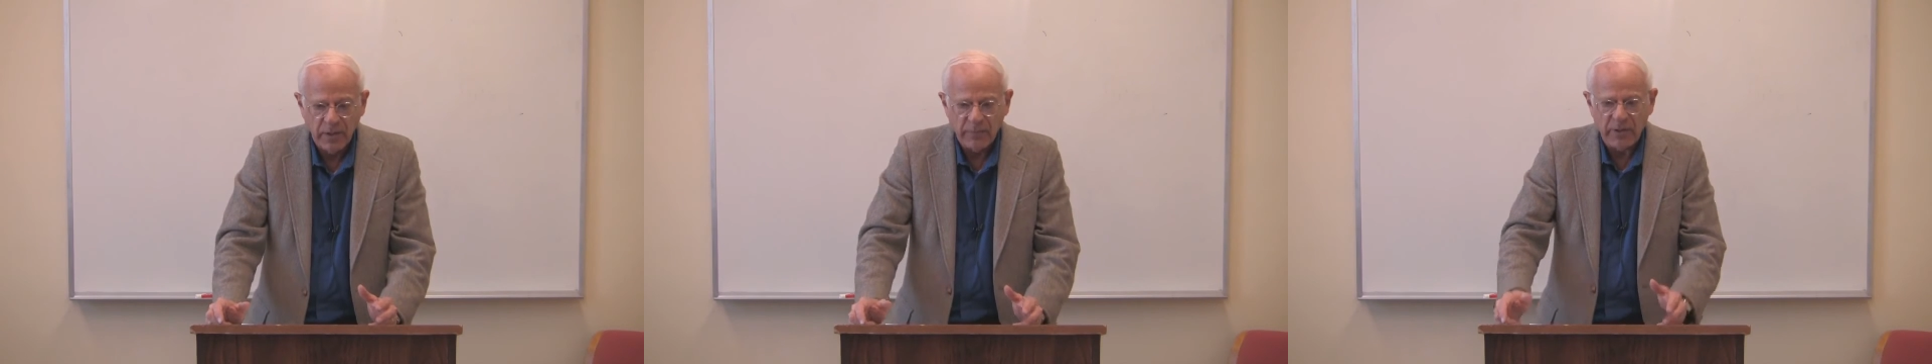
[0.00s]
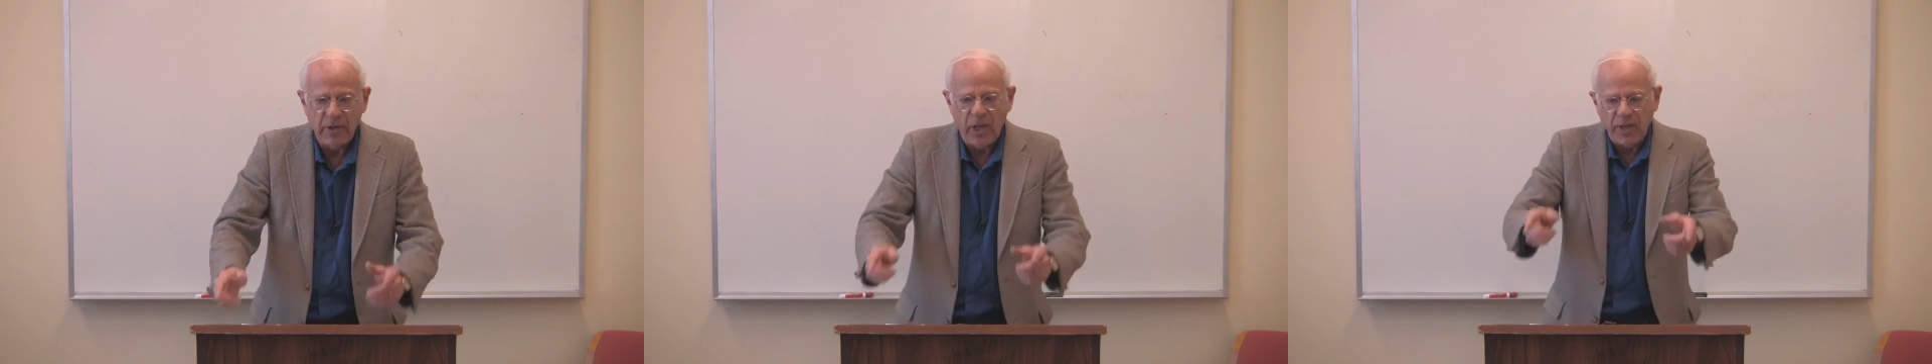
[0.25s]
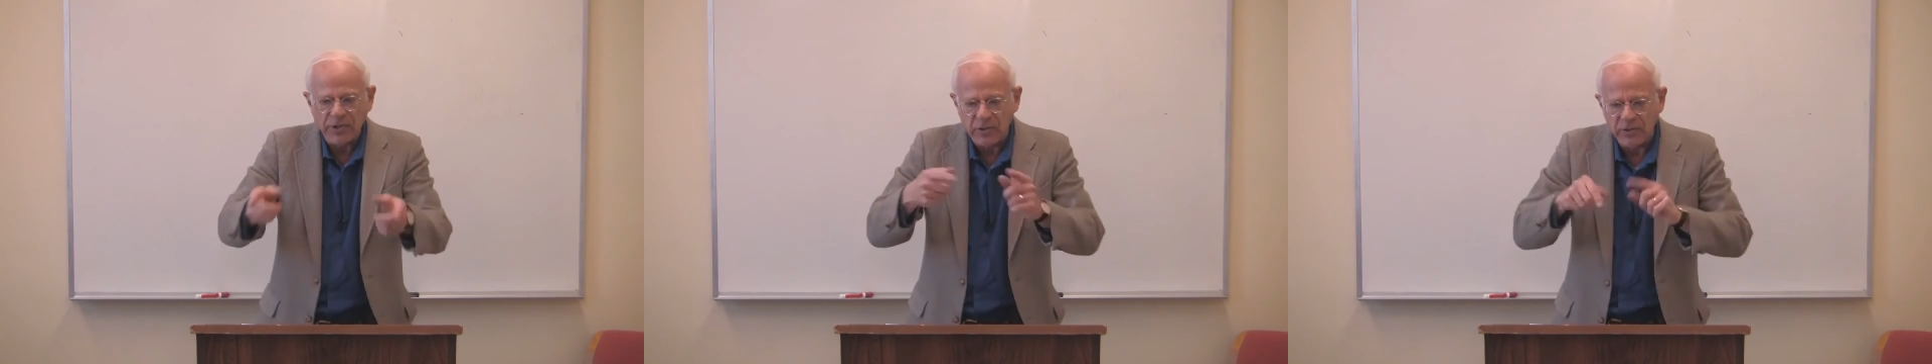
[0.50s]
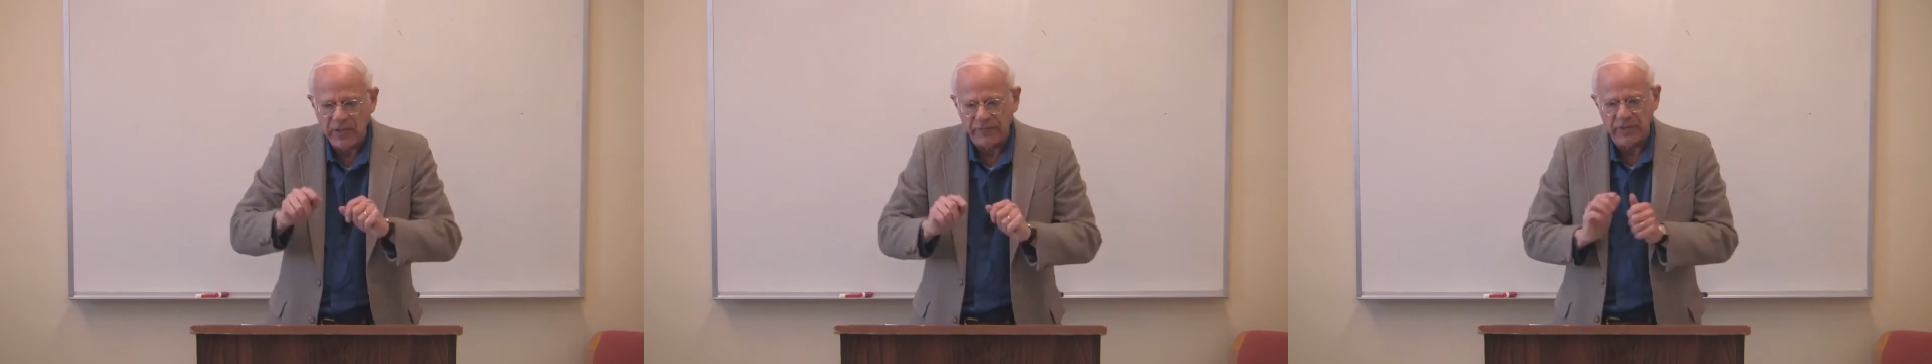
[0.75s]
But it
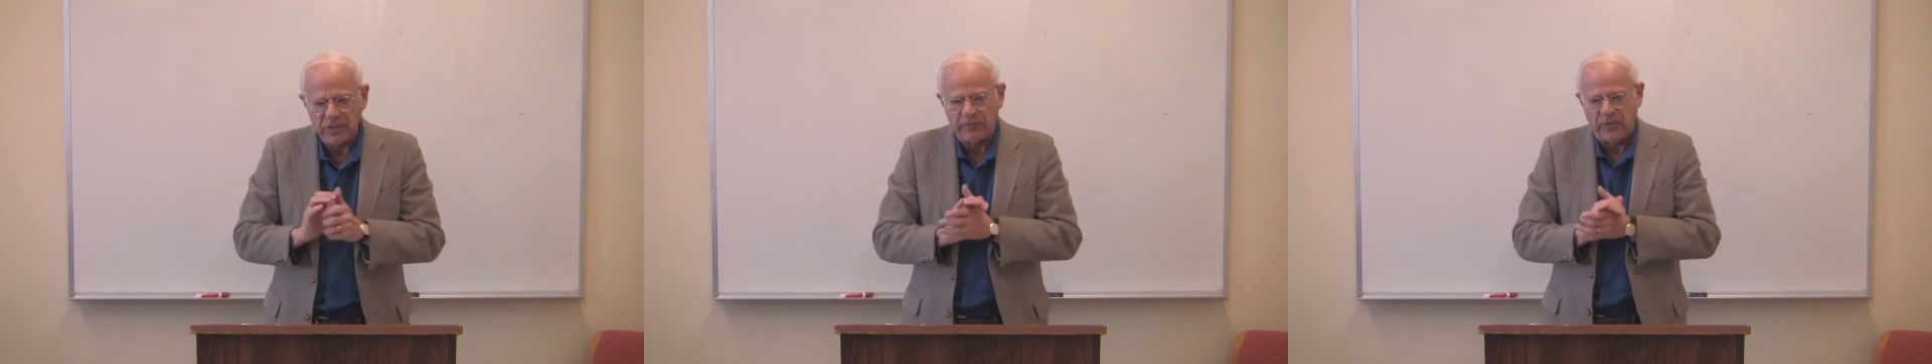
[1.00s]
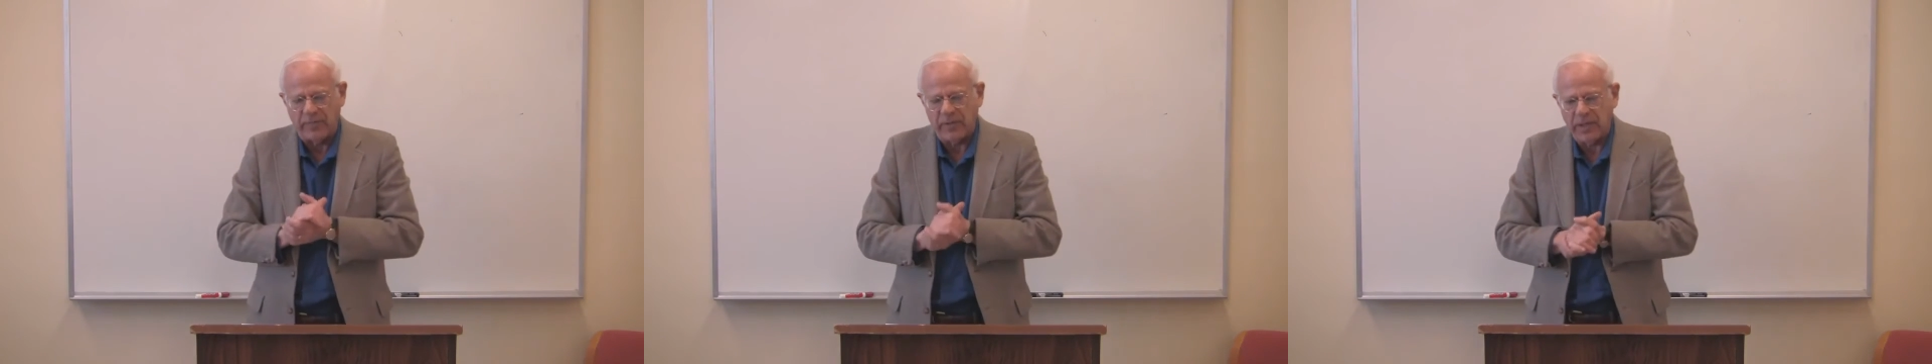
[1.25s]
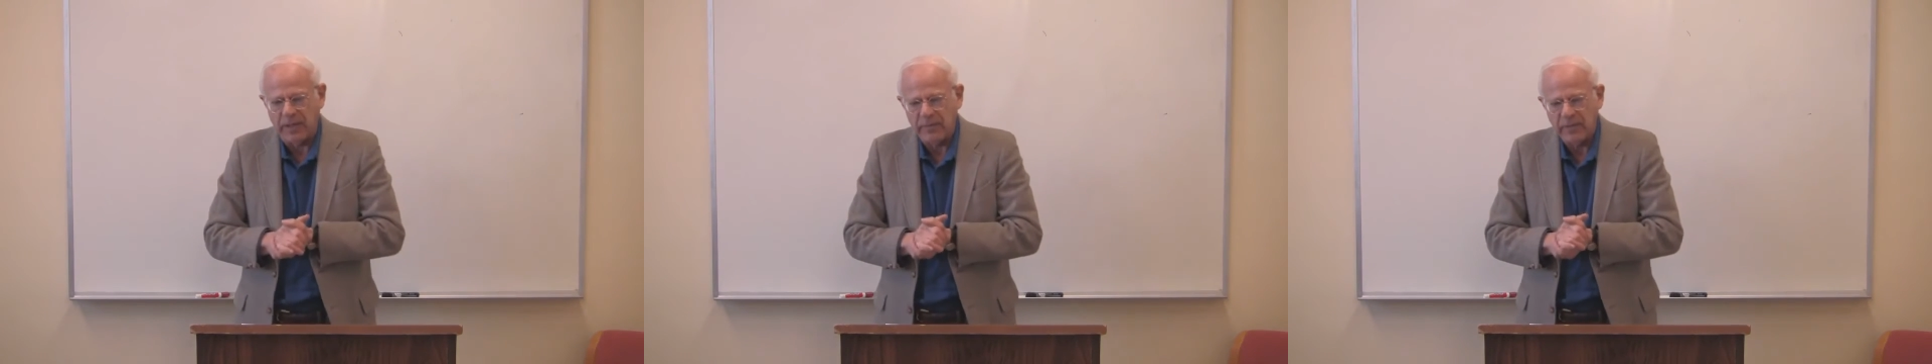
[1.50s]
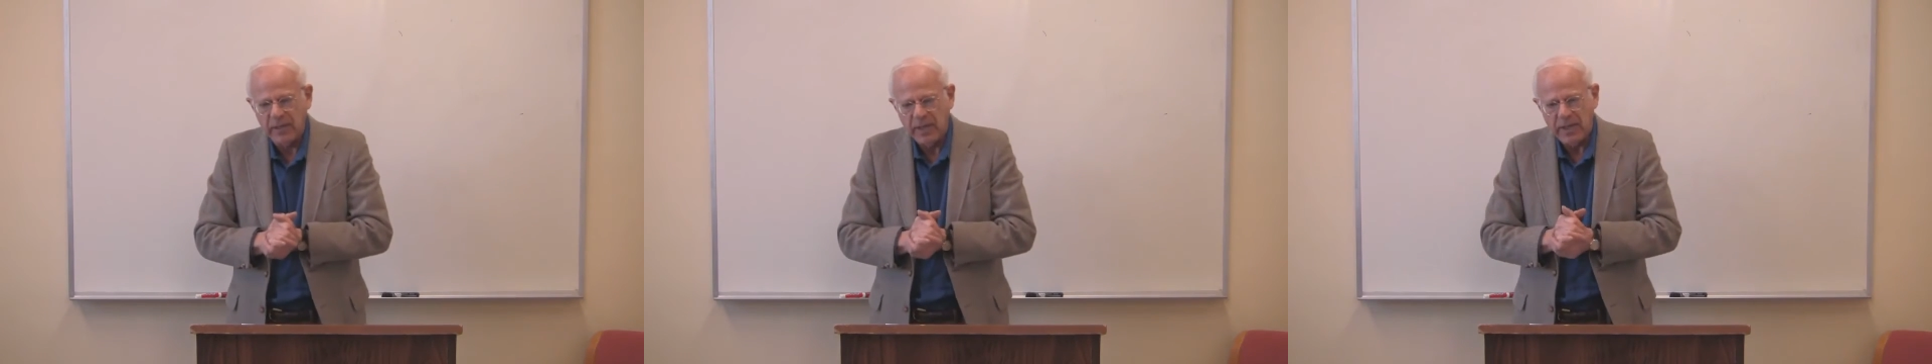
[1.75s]
also differs from them